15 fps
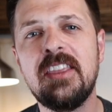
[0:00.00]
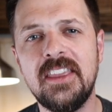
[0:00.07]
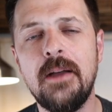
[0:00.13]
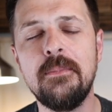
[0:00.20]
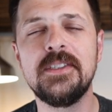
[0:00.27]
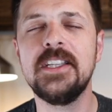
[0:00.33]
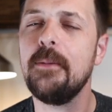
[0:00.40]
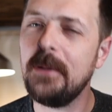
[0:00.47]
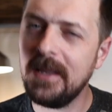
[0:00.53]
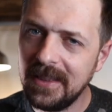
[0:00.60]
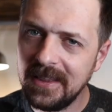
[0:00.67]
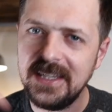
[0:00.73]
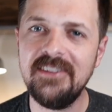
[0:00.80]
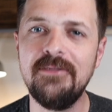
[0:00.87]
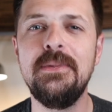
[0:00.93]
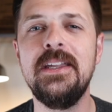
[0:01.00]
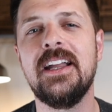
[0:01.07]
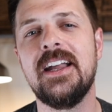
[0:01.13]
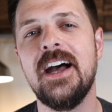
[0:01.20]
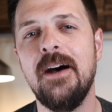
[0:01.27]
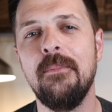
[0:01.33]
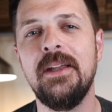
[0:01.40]
thumbs up and leave me a
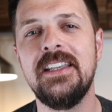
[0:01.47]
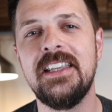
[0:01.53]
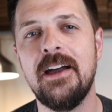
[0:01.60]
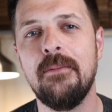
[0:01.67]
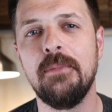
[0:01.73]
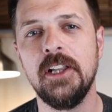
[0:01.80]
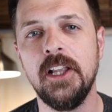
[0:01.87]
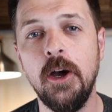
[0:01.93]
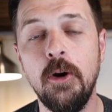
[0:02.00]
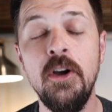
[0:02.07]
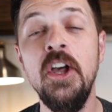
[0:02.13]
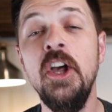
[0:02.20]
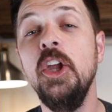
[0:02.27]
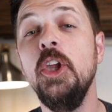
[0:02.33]
comment down below.